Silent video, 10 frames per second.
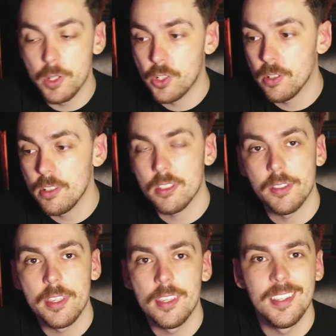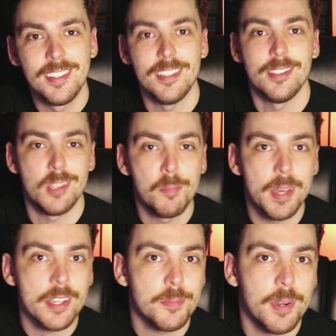which honestly is the
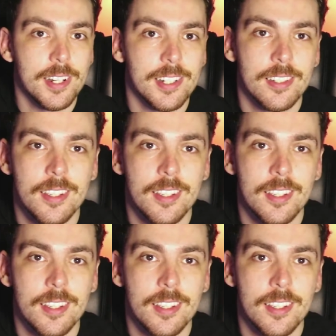best part.